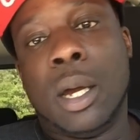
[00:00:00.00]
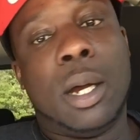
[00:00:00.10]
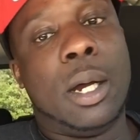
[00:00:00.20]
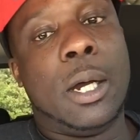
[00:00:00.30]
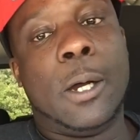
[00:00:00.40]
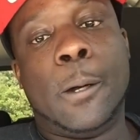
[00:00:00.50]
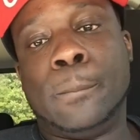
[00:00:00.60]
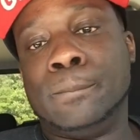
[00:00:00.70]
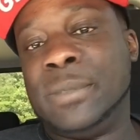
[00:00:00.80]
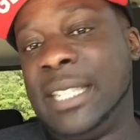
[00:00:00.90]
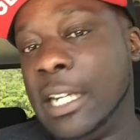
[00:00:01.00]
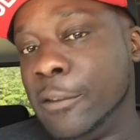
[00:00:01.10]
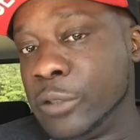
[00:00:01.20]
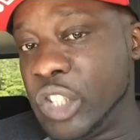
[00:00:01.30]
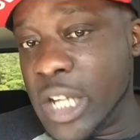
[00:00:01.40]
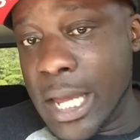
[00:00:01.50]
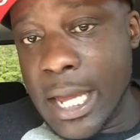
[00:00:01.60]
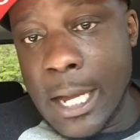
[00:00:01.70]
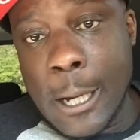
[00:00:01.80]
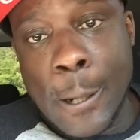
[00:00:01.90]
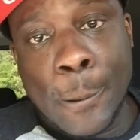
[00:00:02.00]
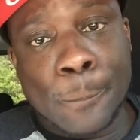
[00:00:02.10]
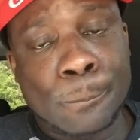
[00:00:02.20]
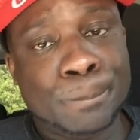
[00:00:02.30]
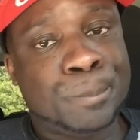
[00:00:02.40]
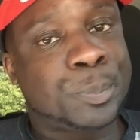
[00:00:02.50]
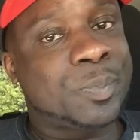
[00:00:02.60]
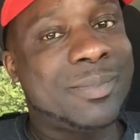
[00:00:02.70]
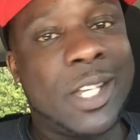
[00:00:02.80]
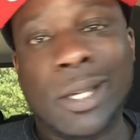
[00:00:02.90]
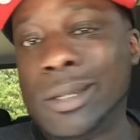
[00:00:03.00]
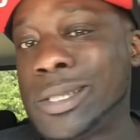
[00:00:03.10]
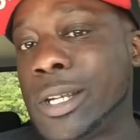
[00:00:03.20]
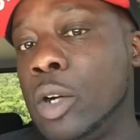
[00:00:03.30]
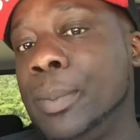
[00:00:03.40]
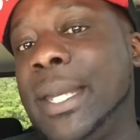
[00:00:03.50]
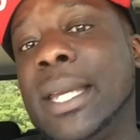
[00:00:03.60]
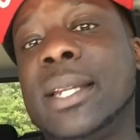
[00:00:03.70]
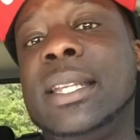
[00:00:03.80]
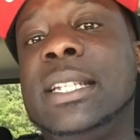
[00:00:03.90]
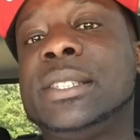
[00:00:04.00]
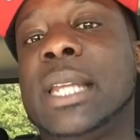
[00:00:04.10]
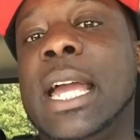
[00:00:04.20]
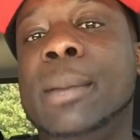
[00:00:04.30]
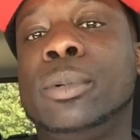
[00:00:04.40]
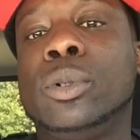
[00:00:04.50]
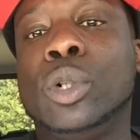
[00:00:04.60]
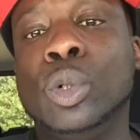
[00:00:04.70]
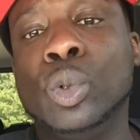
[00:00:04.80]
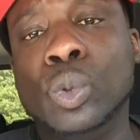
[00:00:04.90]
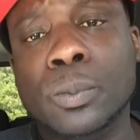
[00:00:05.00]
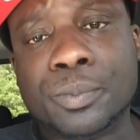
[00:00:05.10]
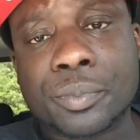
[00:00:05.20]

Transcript: Def Jam, Interscope, any of these labels who